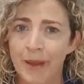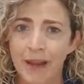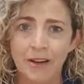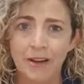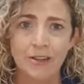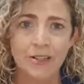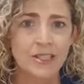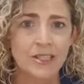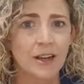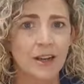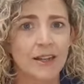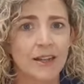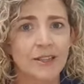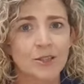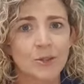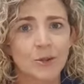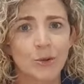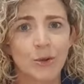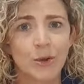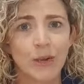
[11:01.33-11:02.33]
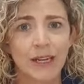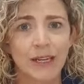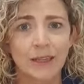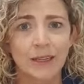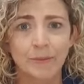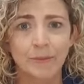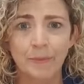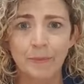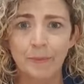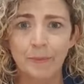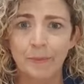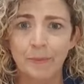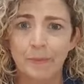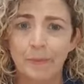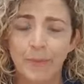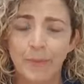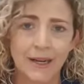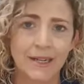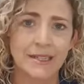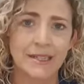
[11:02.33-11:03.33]
parasites or any
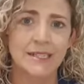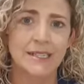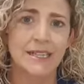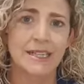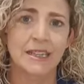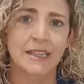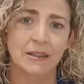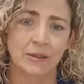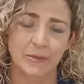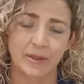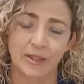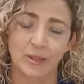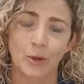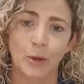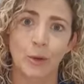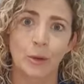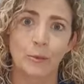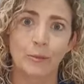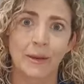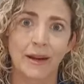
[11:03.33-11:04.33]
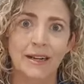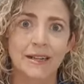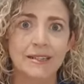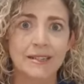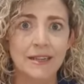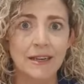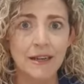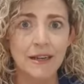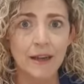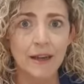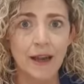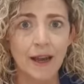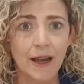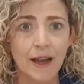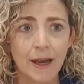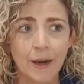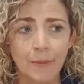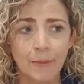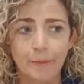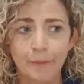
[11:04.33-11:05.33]
bugs in, I'm going to call them bugs,
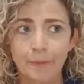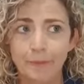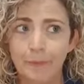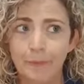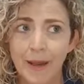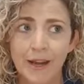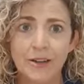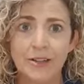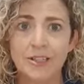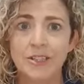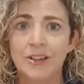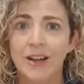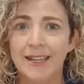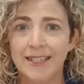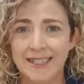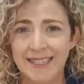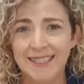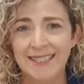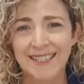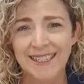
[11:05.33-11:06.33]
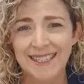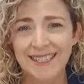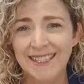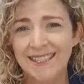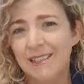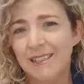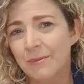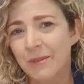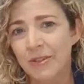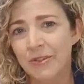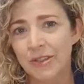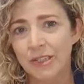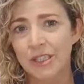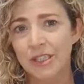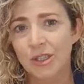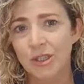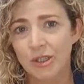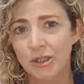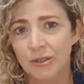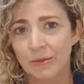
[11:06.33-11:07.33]
parasites in the system that
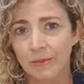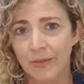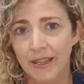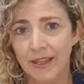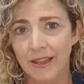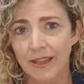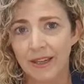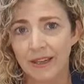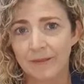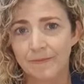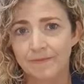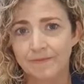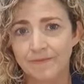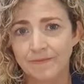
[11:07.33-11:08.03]
really shouldn't be there.